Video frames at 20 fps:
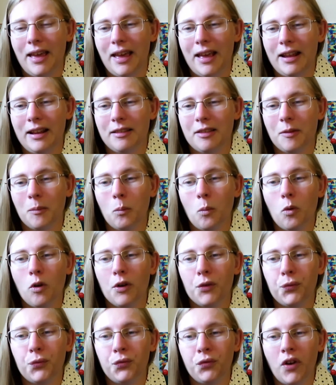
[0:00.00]
And it's a
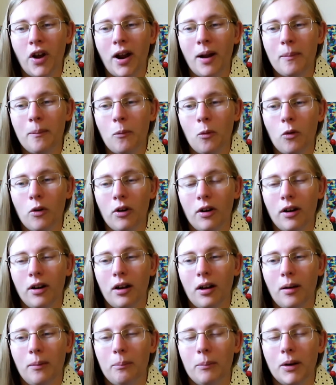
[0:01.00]
war far
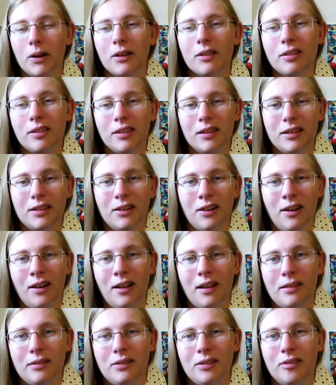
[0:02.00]
more amongst the
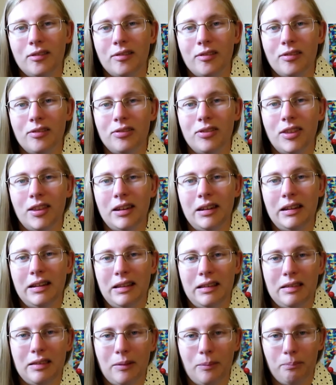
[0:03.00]
gods than it
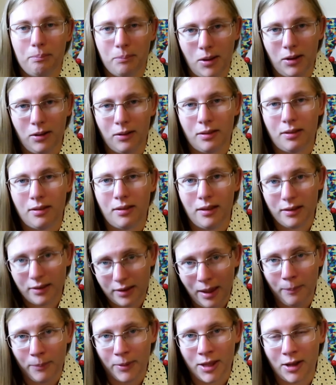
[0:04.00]
is amongst the
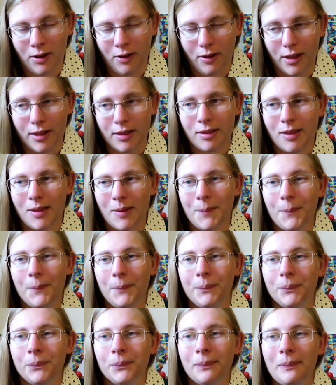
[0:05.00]
demigods.
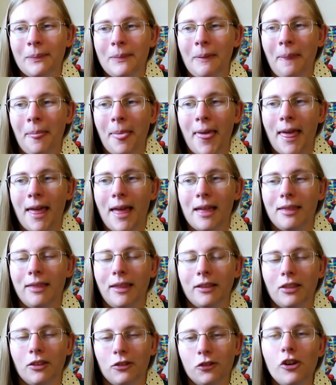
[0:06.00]

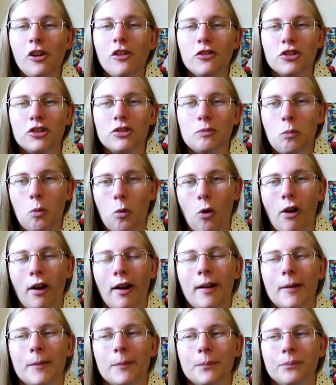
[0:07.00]
Like, the Trojan
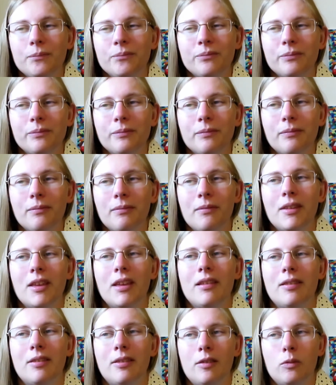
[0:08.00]
War
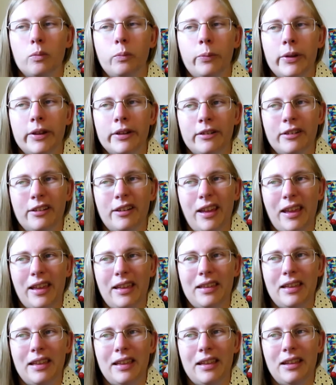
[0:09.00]
is this weird
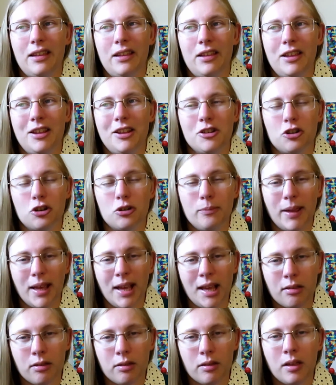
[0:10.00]

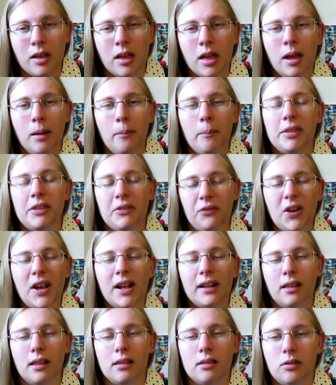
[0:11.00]
intermix, but the
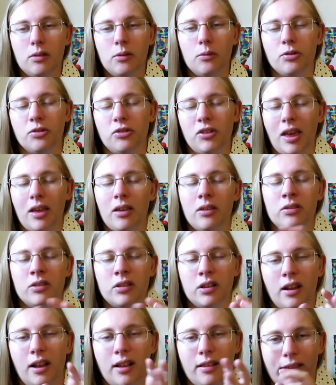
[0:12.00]
fact that Zeus tells
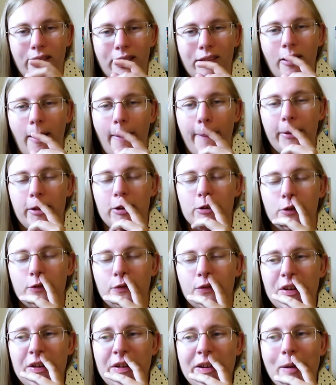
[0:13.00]
the gods to stop
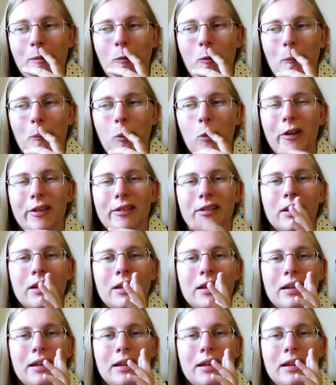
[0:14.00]
interfering at one point